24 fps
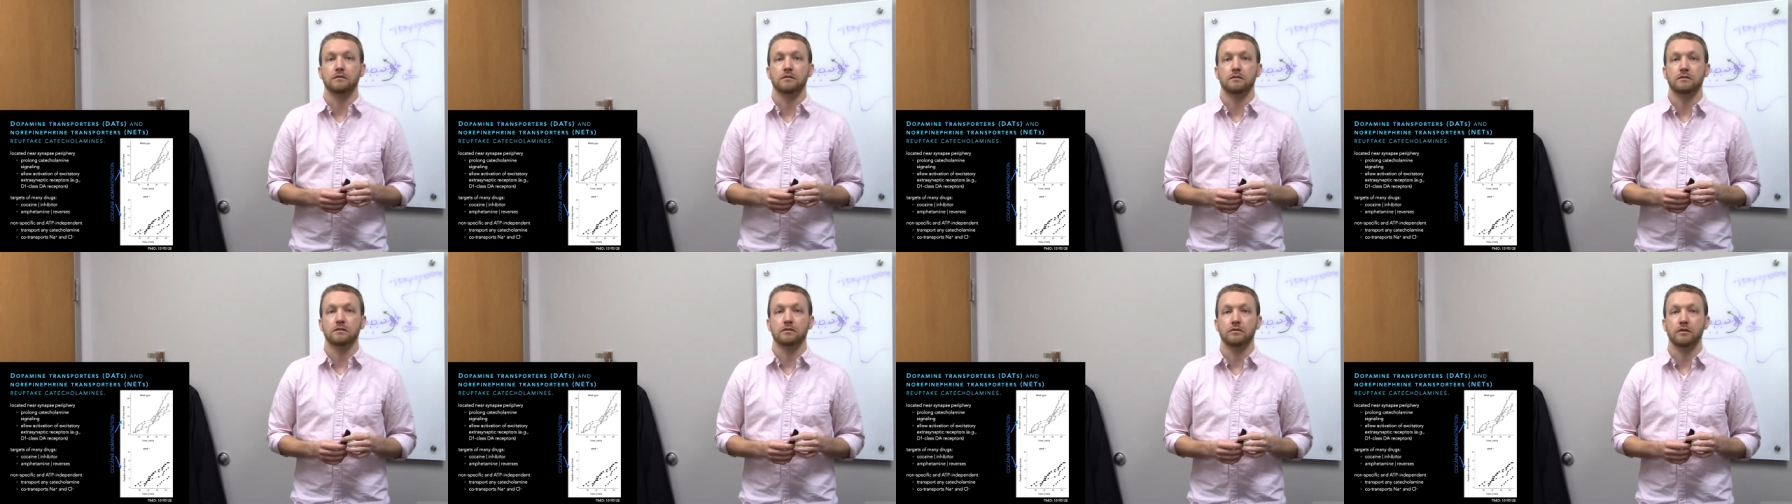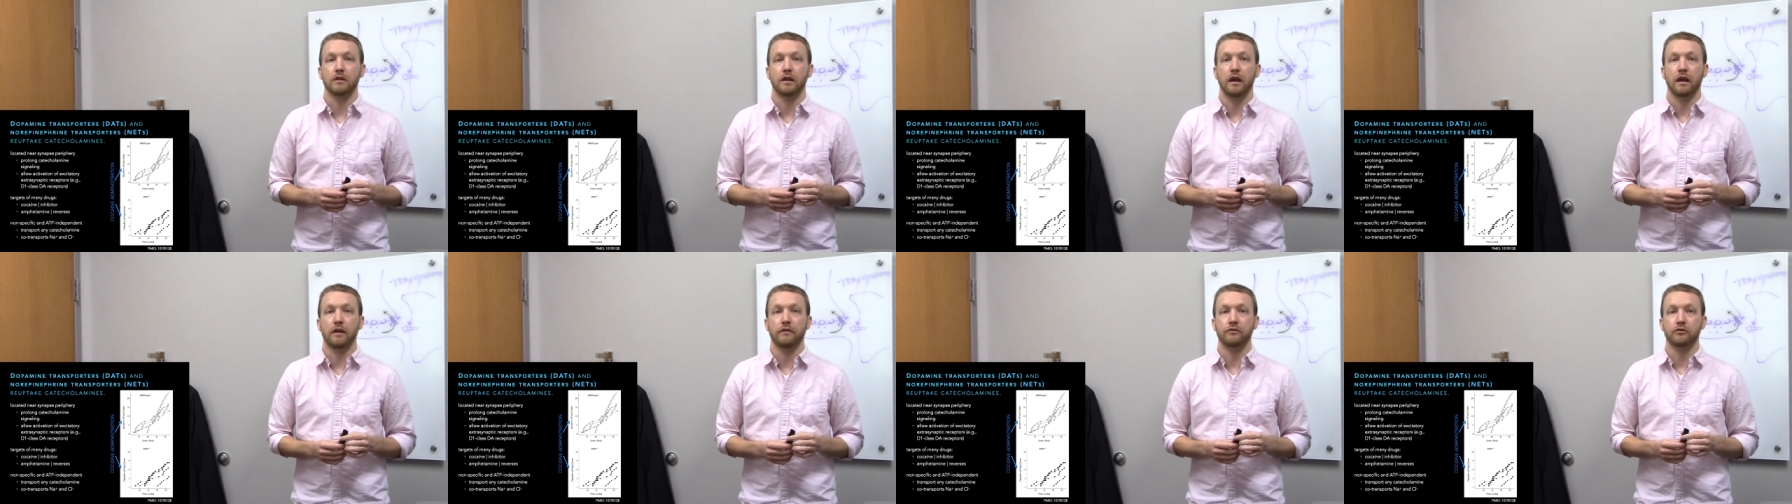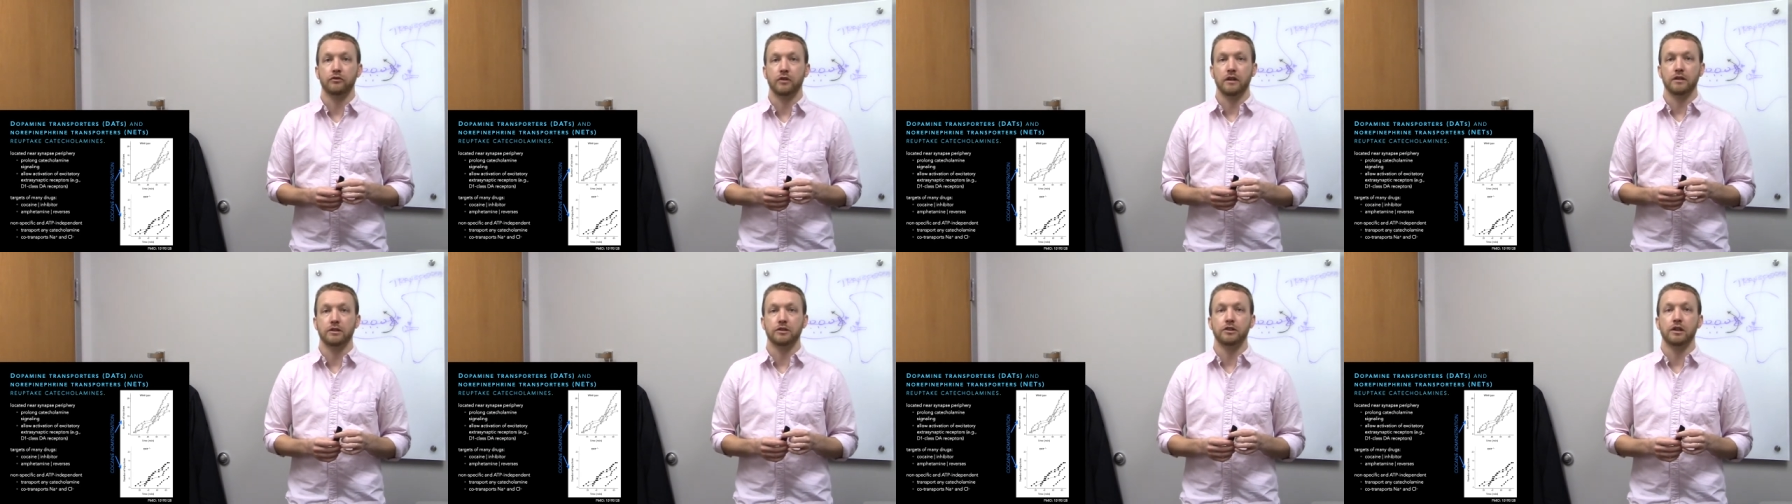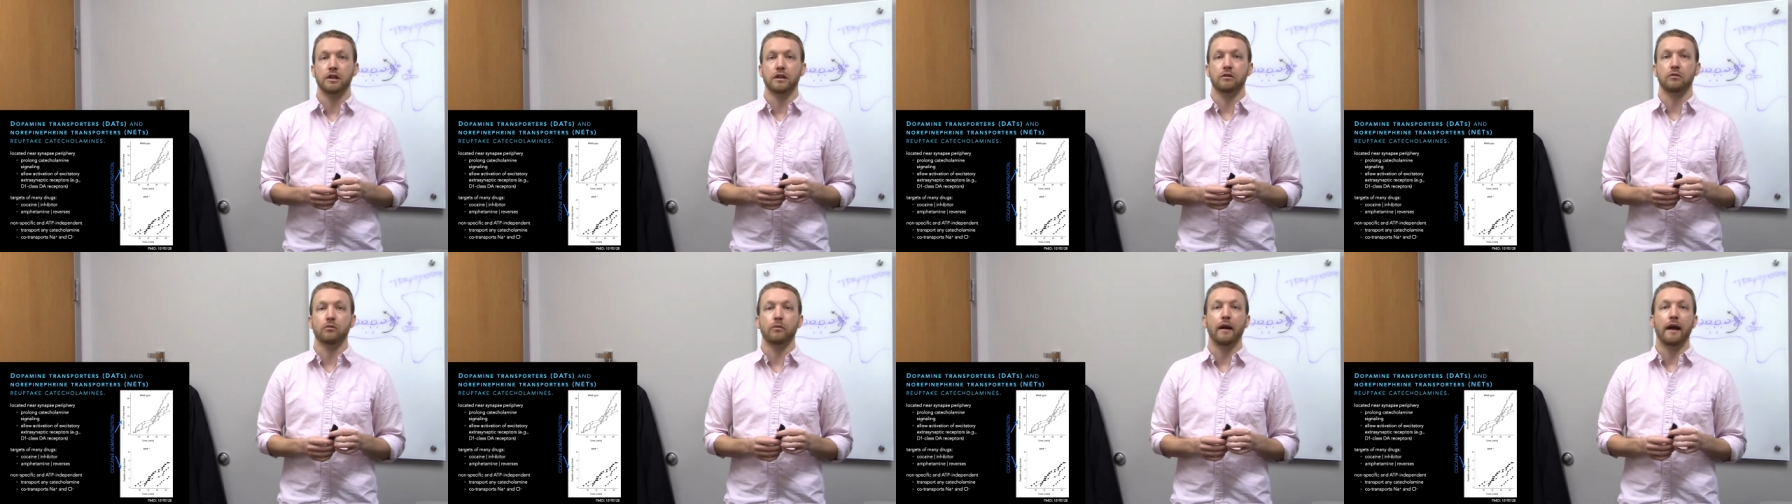So they have
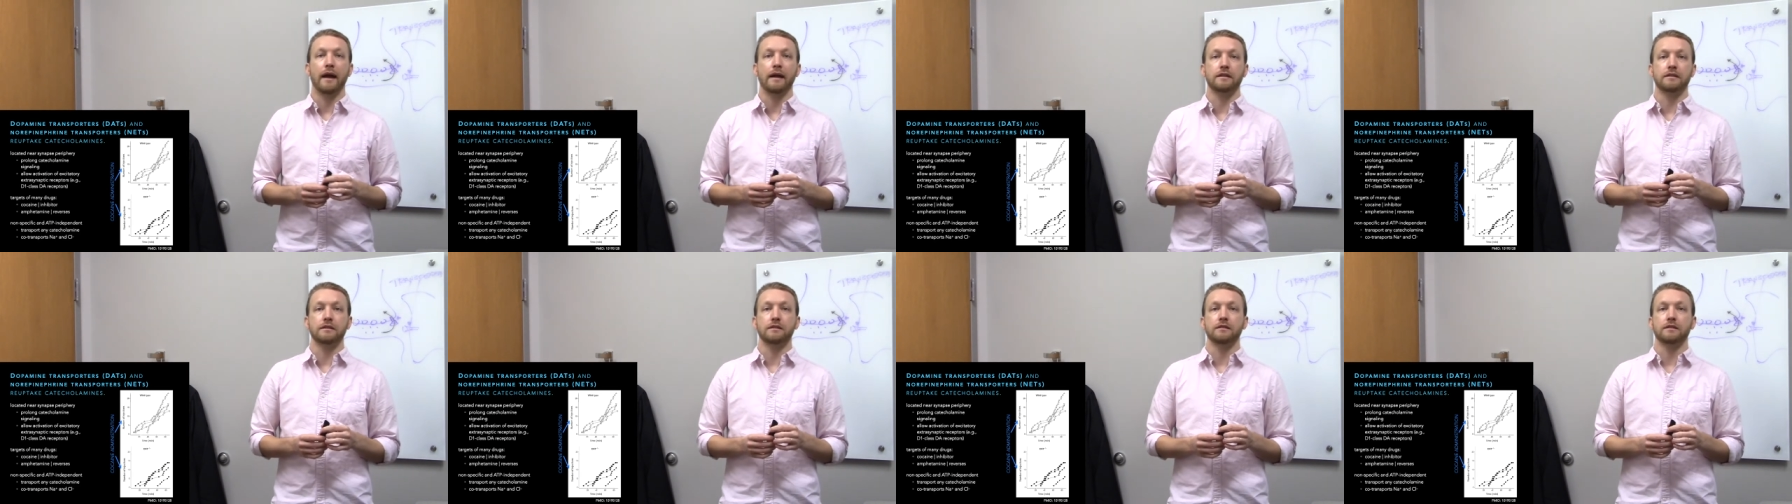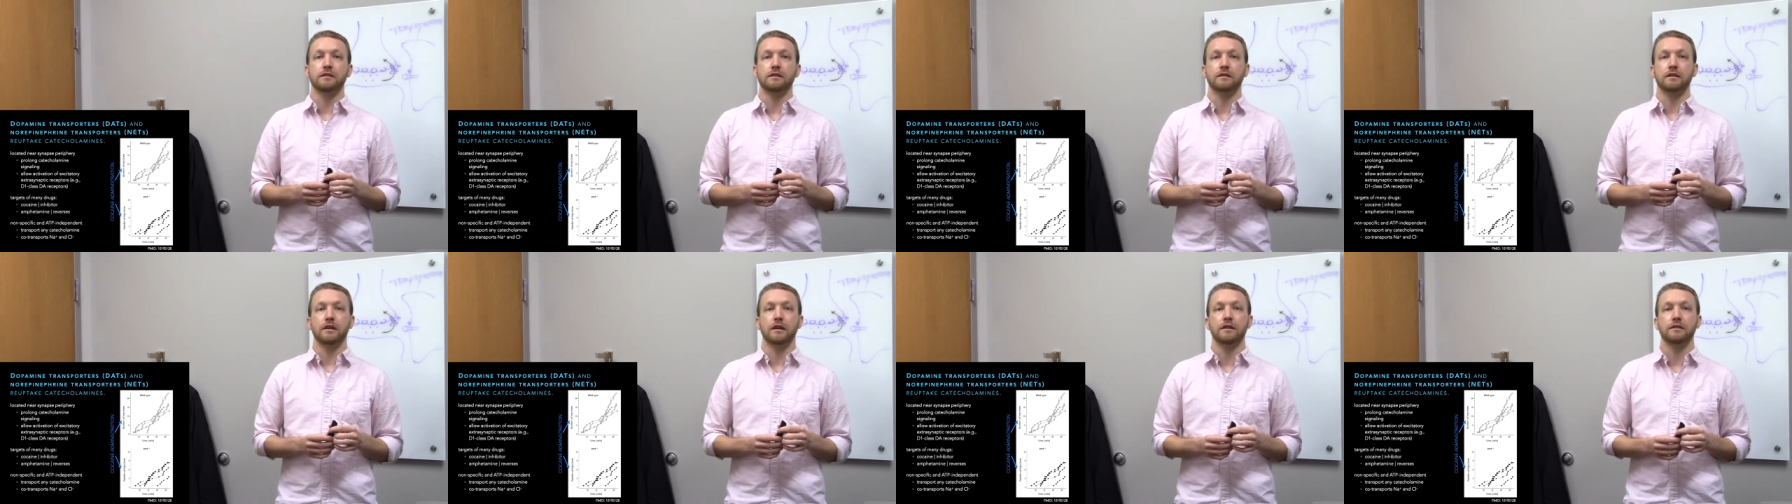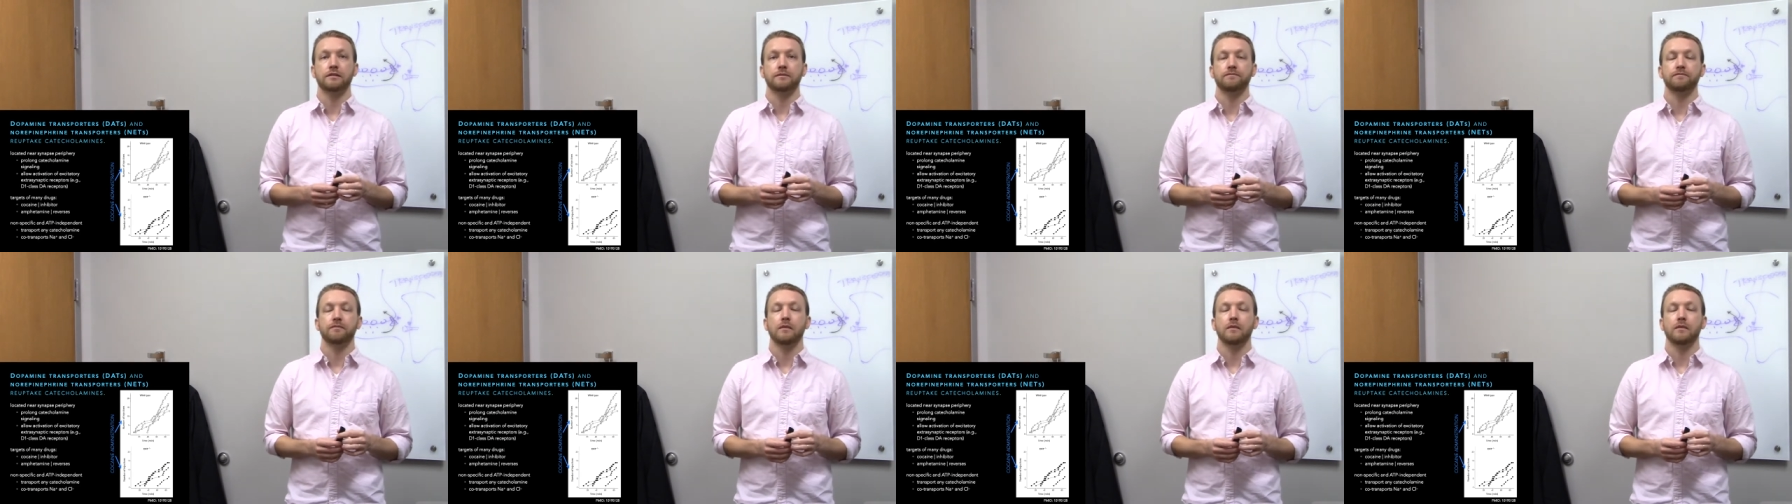transgenic rats in this case.